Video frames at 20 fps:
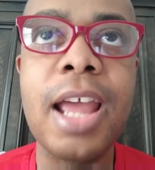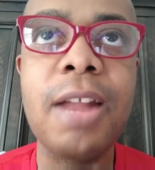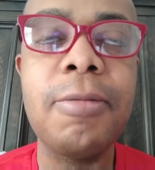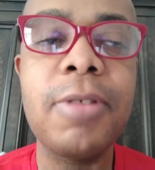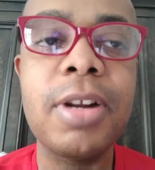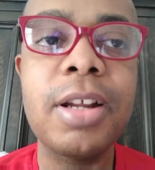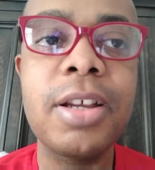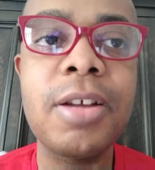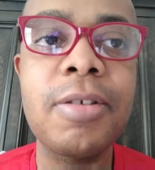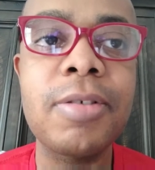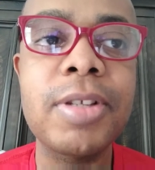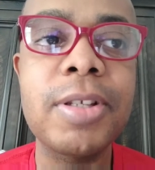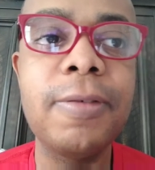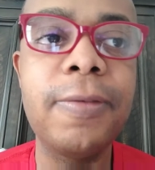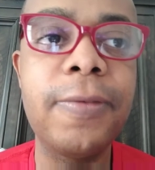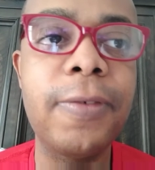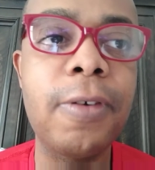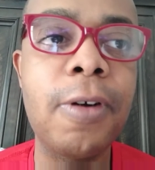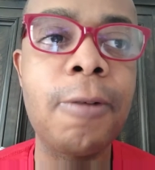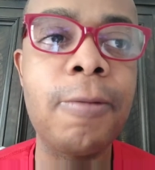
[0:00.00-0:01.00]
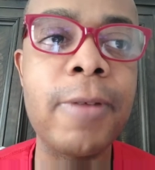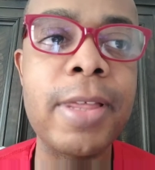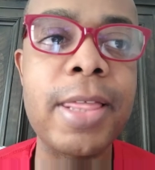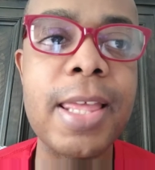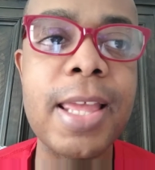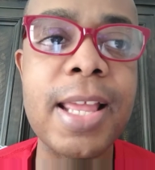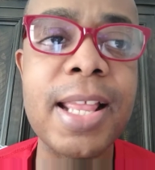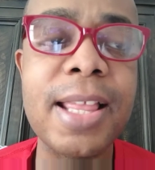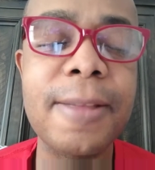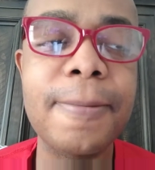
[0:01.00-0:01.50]
I don't want to go too far
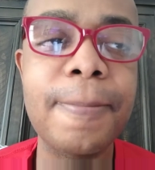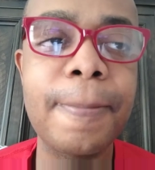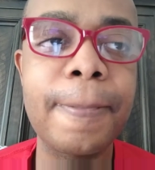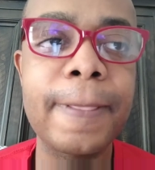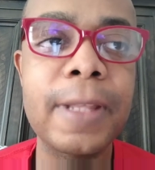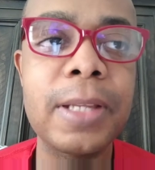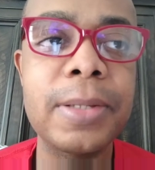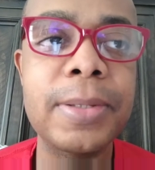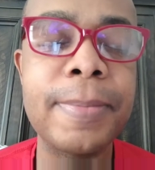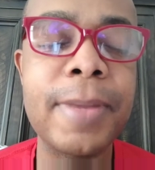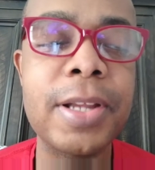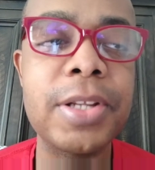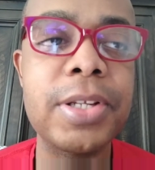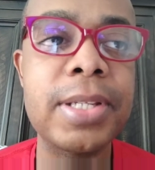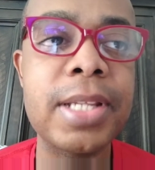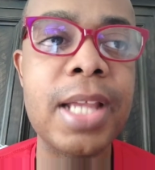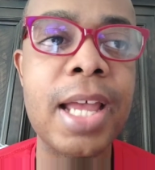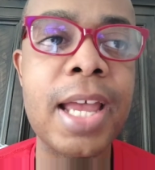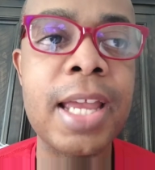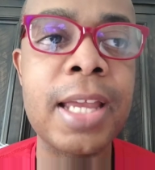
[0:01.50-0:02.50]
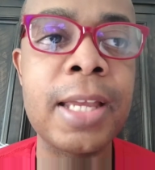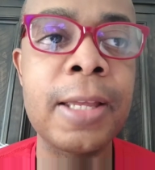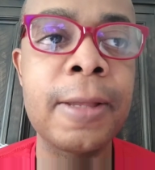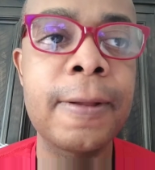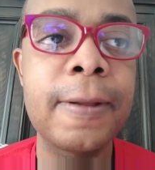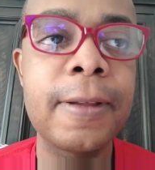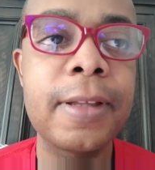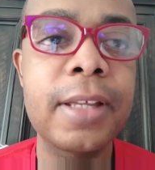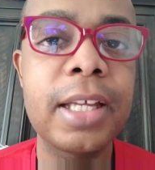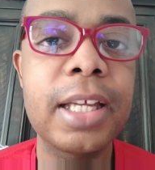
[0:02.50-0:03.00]
with it. As much as I
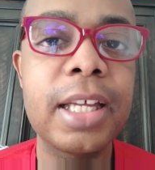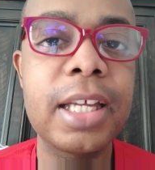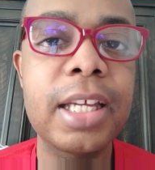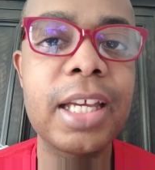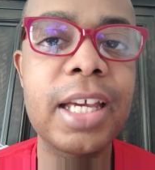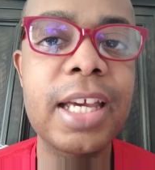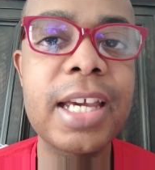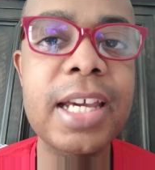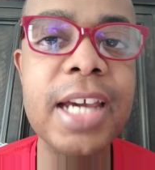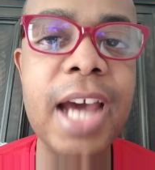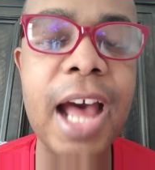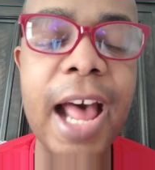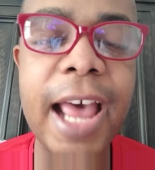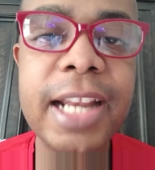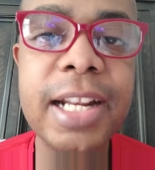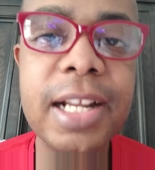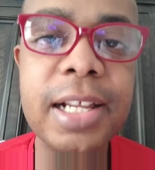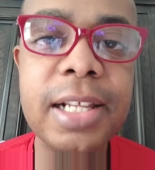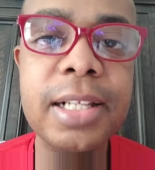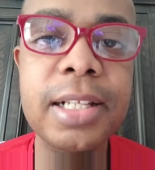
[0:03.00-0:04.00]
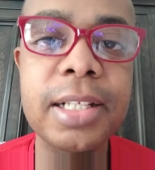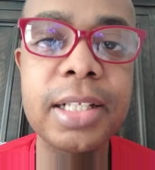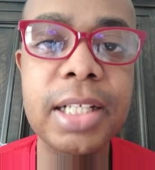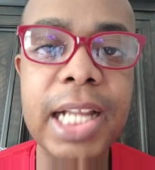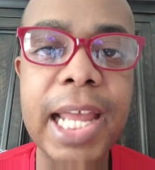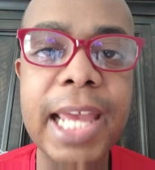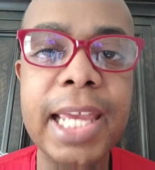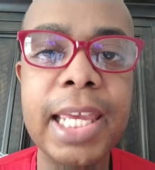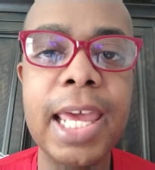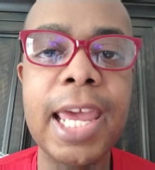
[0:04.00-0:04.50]
kinda
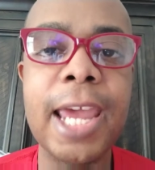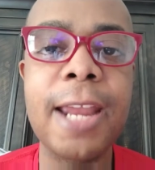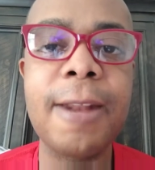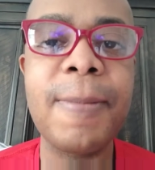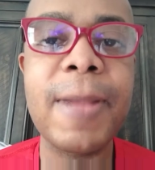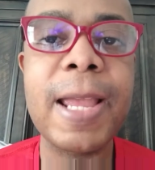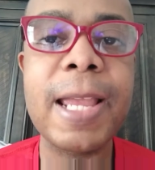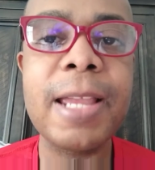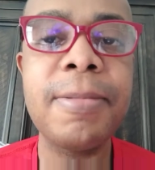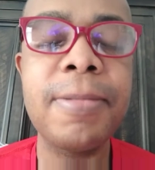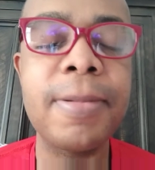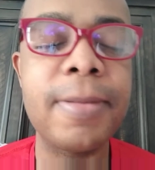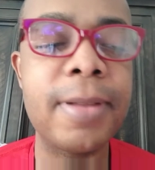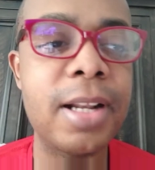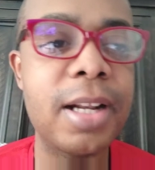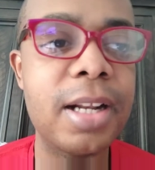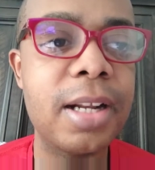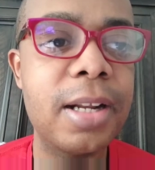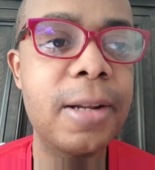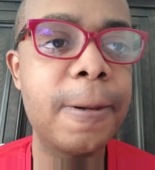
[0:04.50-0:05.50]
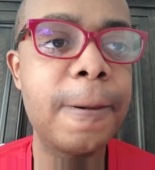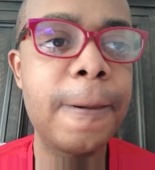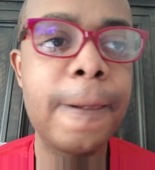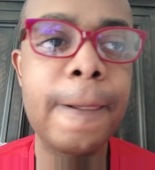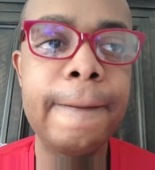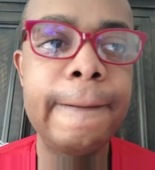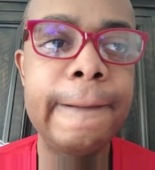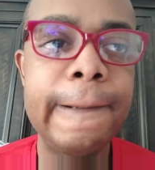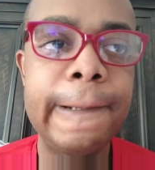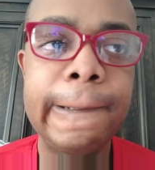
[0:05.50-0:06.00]
like anime, but
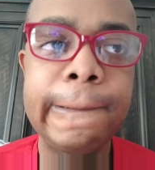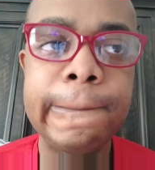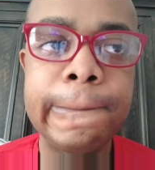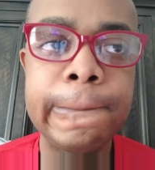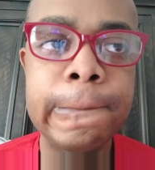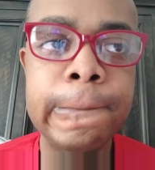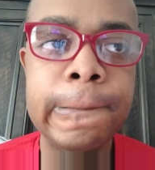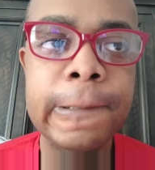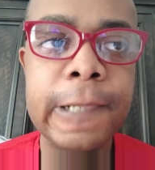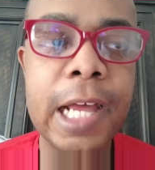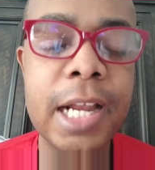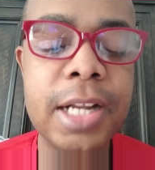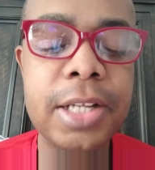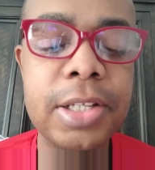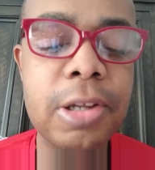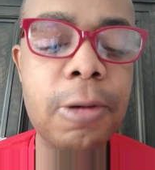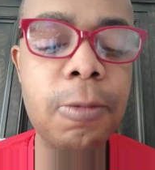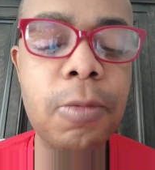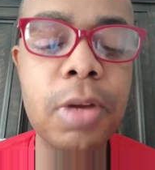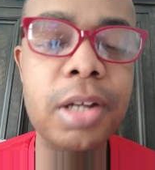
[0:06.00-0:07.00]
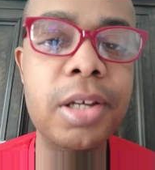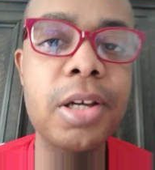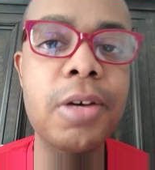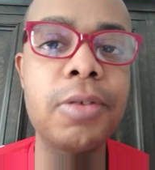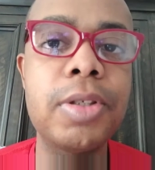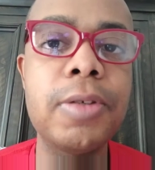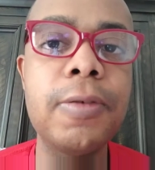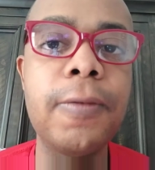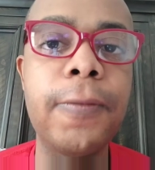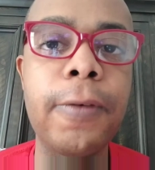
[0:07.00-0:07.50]
I just don't want to
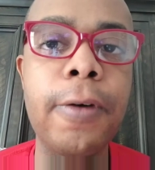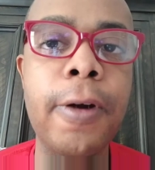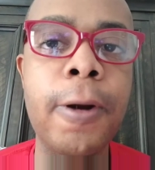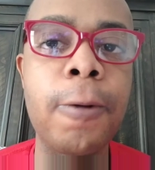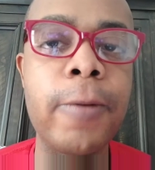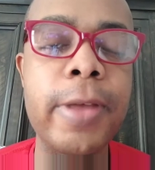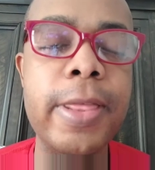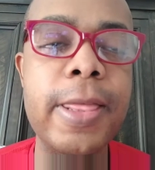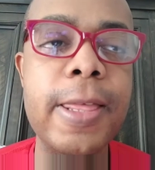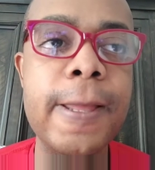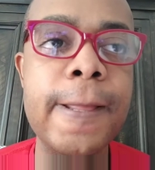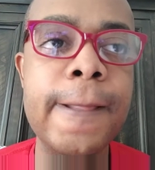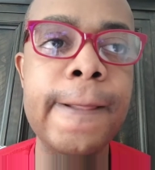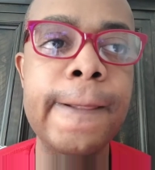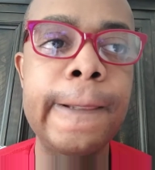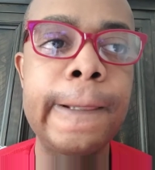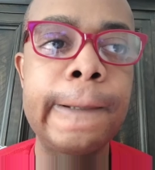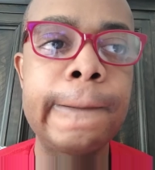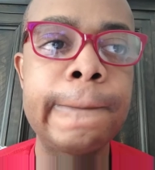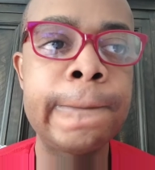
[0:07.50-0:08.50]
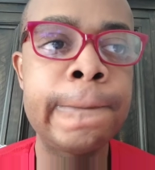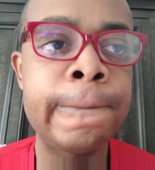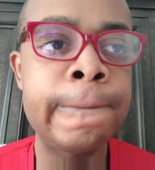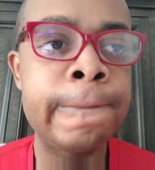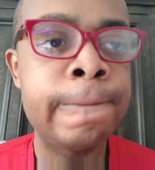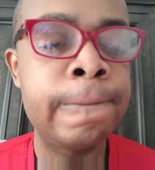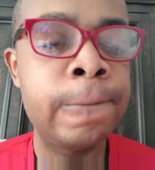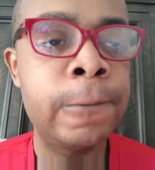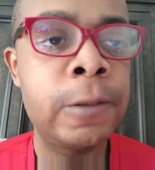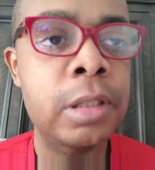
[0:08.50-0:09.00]
go too far with it.
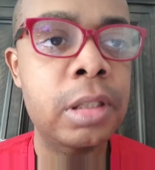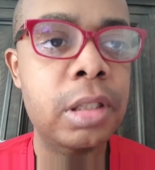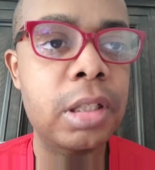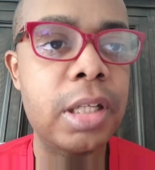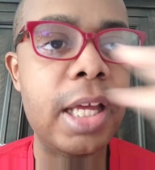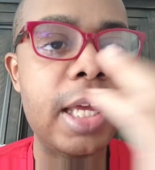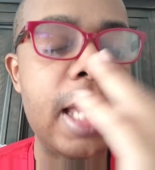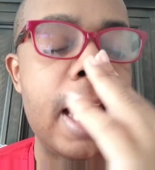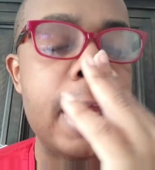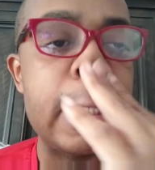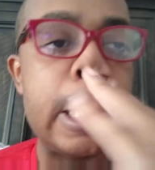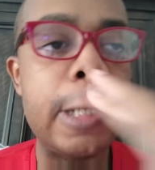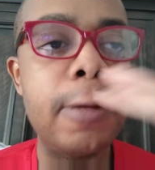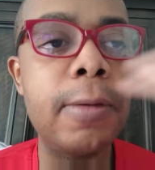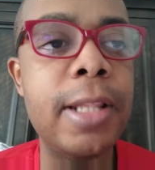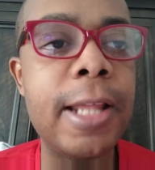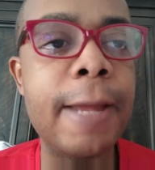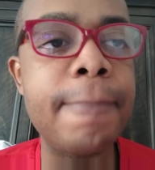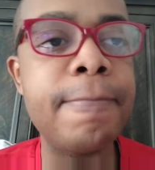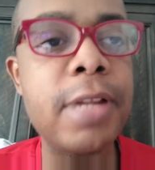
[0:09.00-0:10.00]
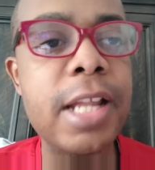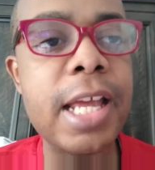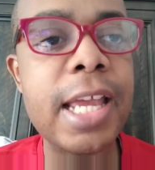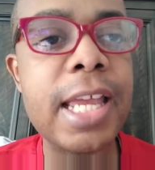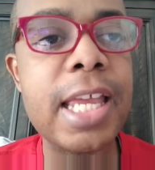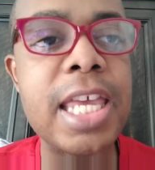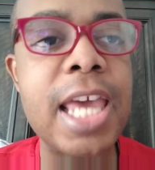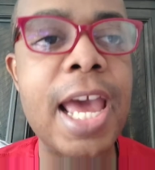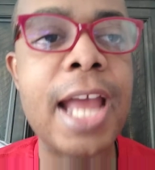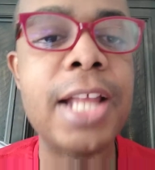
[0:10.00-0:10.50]
Like I know that I'm
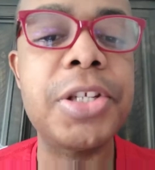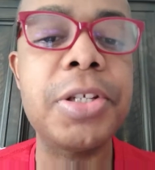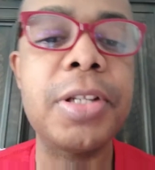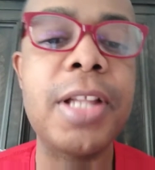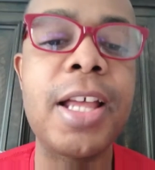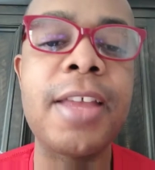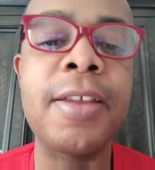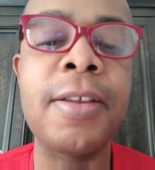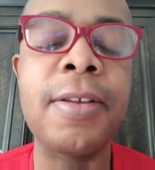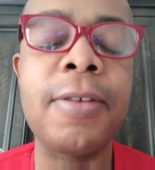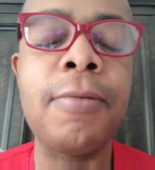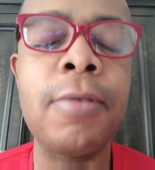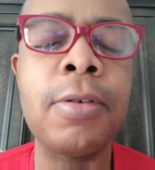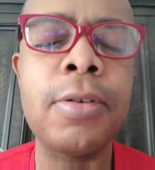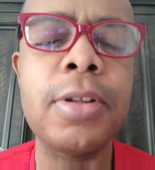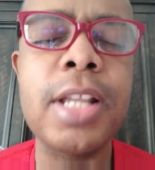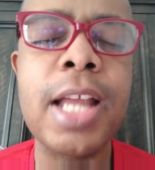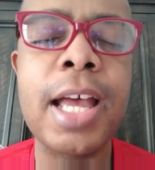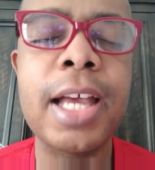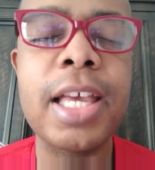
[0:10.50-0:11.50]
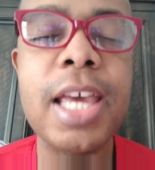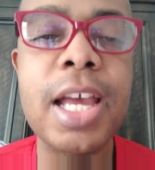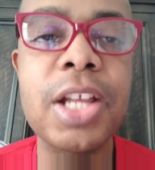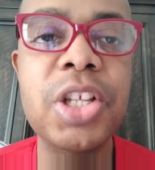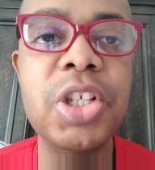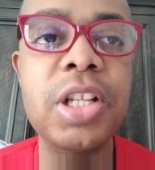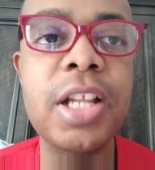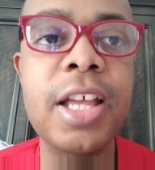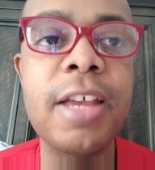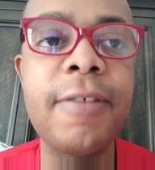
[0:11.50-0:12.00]
playing Gacha Life. Well, not
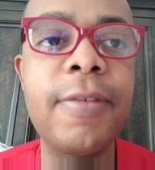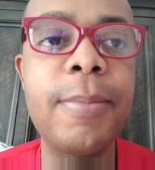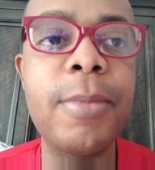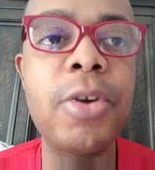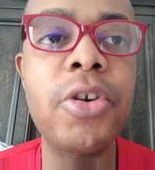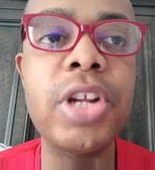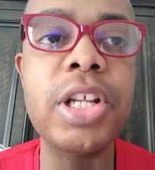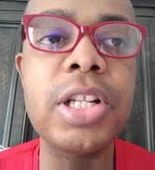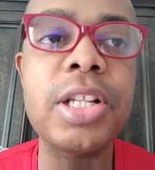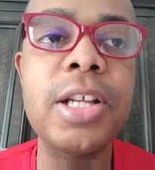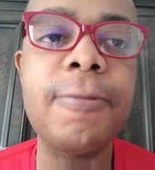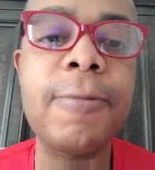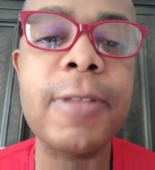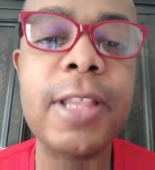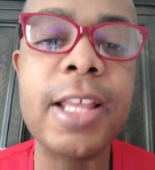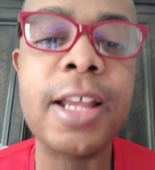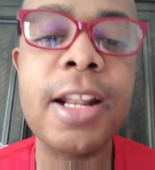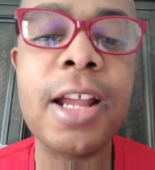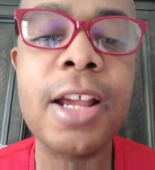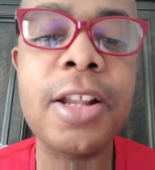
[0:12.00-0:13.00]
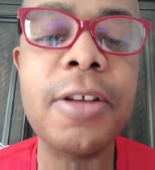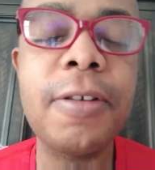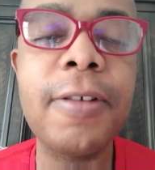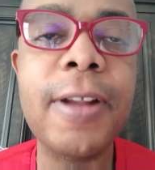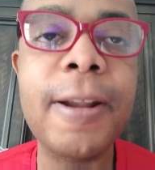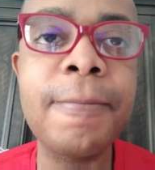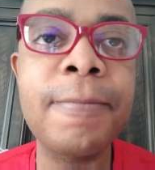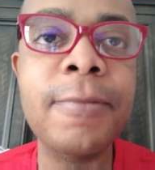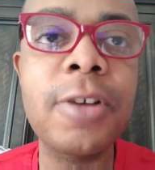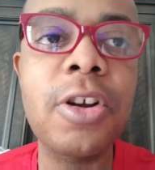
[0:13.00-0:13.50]
Gacha Life. I'm already done with that. I know
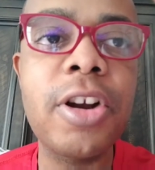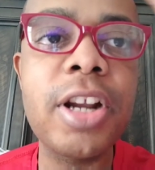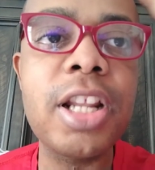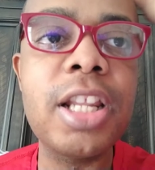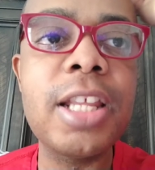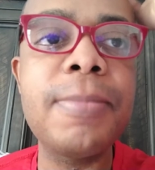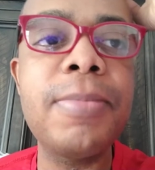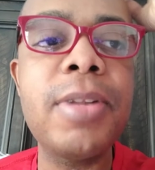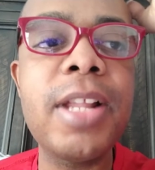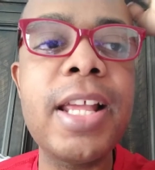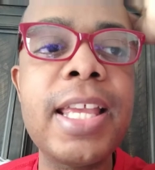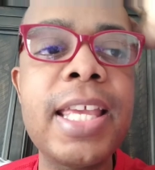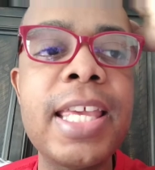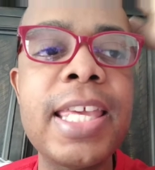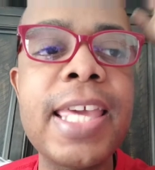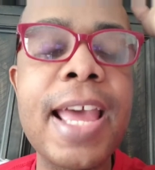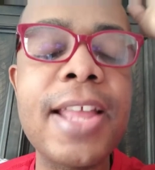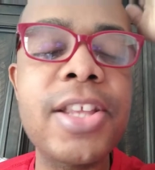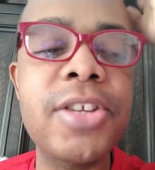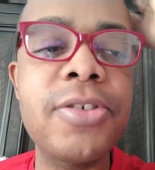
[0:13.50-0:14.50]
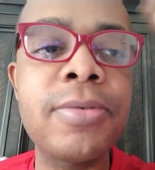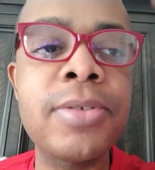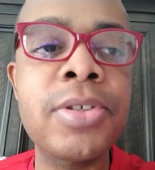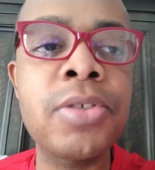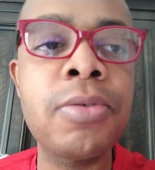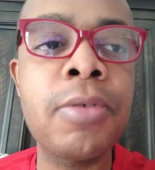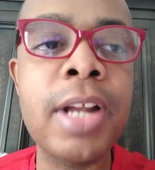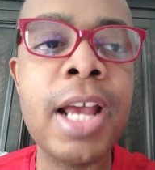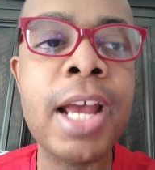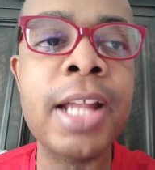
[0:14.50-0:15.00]
I'm currently playing Gacha
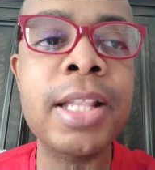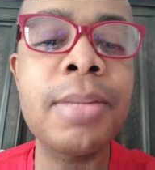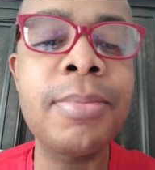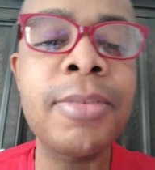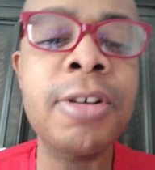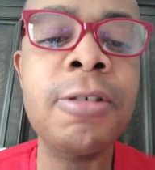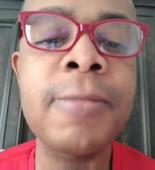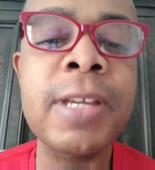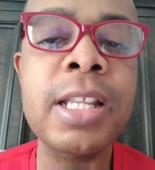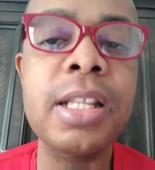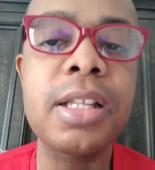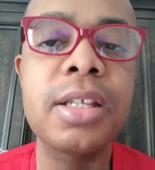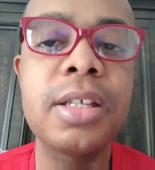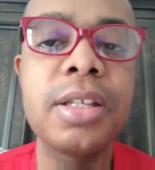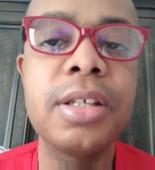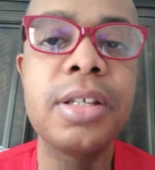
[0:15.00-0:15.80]
Resort at the moment.